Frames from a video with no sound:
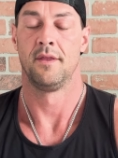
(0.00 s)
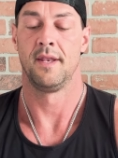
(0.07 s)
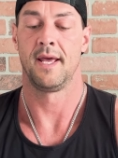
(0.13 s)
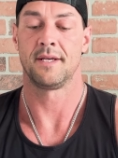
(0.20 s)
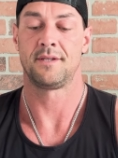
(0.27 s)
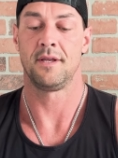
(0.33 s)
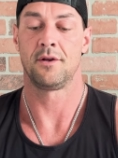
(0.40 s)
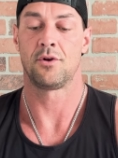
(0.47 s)
The
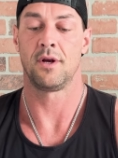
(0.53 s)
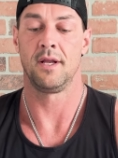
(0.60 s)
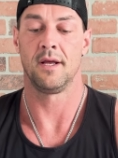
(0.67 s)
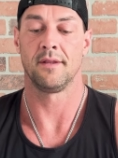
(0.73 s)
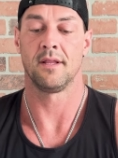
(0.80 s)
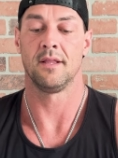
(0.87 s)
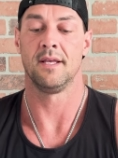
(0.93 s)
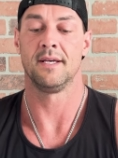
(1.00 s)
next ingredient
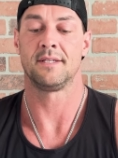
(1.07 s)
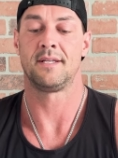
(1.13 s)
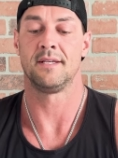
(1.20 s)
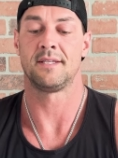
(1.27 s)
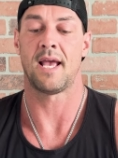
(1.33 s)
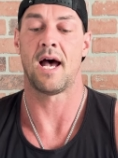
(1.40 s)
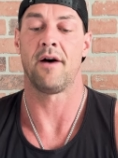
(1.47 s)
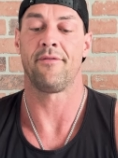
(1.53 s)
on the list
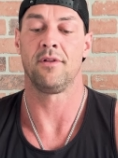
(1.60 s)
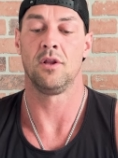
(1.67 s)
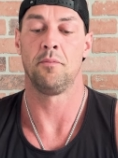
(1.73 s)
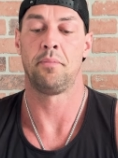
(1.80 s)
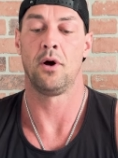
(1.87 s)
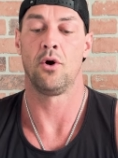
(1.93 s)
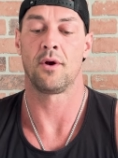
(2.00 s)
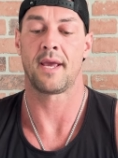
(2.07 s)
is alpha
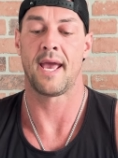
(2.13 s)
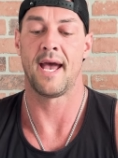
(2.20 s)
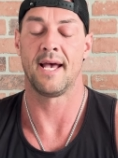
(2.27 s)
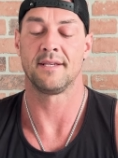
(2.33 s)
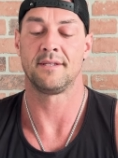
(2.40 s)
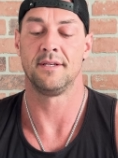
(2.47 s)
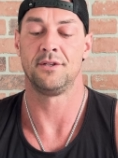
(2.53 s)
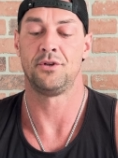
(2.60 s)
lipoic
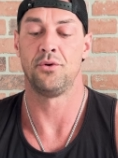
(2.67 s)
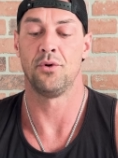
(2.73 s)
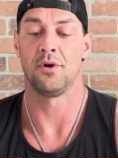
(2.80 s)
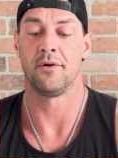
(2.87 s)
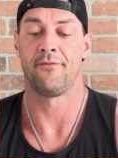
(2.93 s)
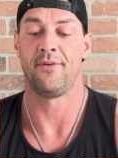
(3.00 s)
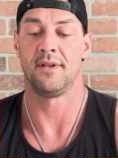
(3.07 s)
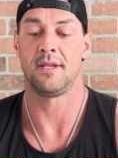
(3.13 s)
acid,
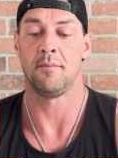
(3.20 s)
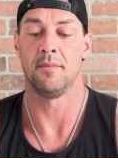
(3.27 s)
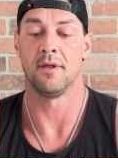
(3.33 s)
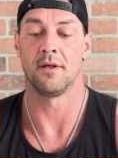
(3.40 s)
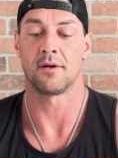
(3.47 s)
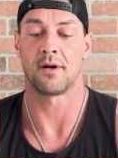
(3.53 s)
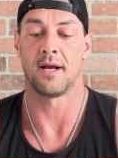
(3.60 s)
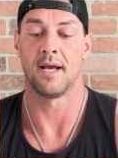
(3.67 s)
250
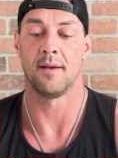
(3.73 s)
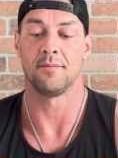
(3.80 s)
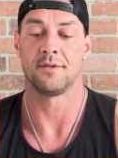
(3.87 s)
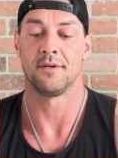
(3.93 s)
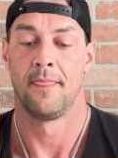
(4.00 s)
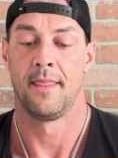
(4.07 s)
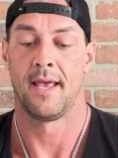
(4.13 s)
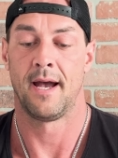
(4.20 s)

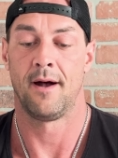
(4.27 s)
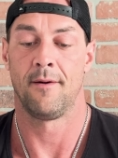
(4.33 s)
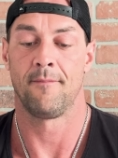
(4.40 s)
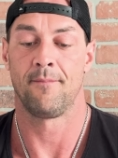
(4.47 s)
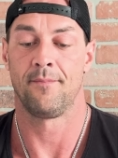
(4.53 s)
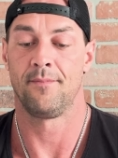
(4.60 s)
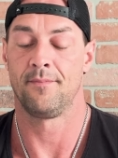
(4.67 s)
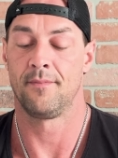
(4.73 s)
milligrams.
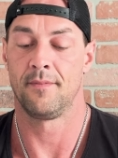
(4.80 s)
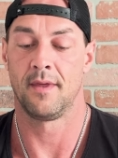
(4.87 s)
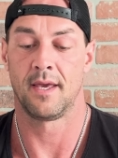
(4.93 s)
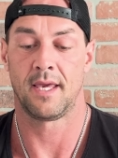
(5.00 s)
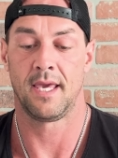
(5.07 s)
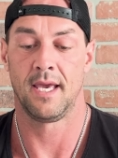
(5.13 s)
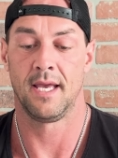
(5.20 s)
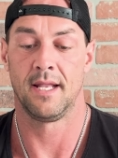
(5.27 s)
Now,
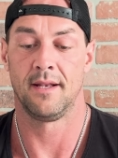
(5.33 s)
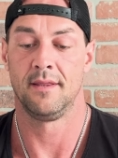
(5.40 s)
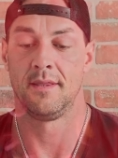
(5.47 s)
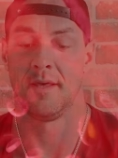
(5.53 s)
again,